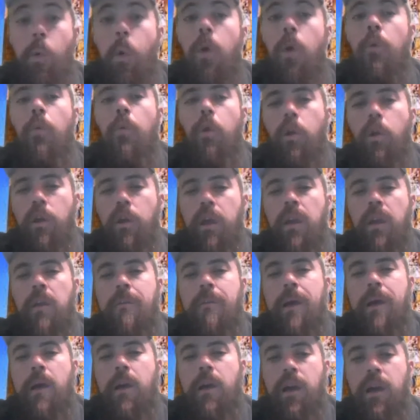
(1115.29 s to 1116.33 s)
worried
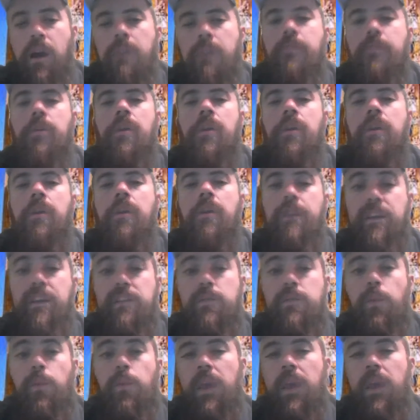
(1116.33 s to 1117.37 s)
about covering
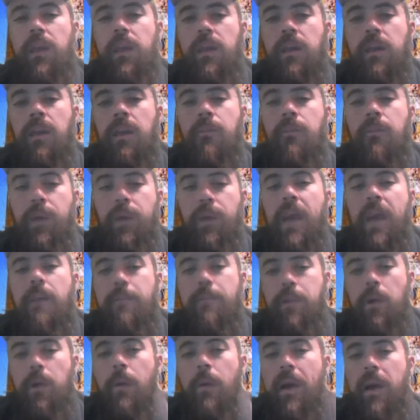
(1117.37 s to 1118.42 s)
this week if we had a
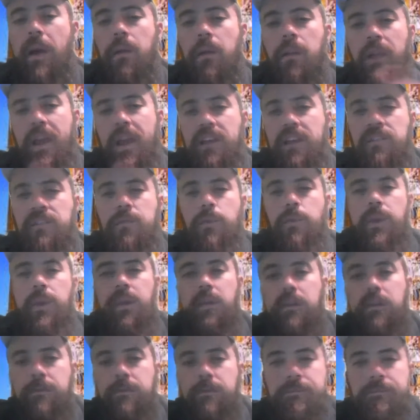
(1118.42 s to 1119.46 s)
blowout last week.
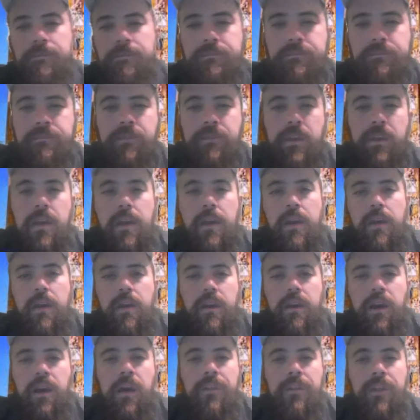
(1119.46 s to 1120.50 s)

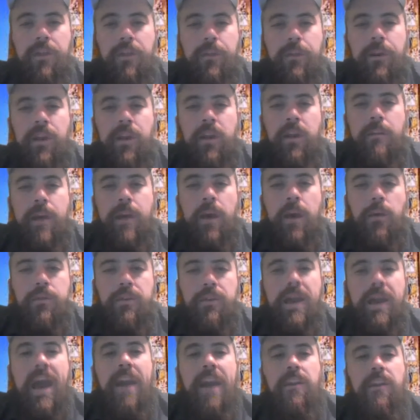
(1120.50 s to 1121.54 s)
I think we're going to come out with
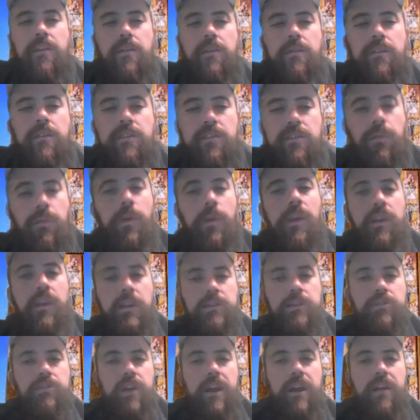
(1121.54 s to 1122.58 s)
an attitude this week
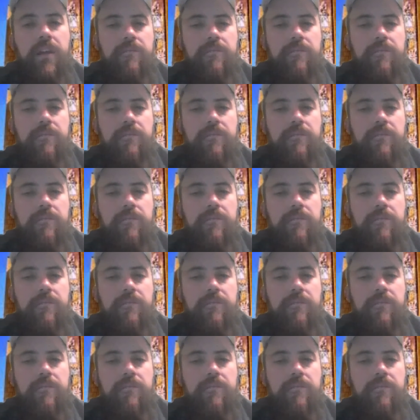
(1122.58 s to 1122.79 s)
and try to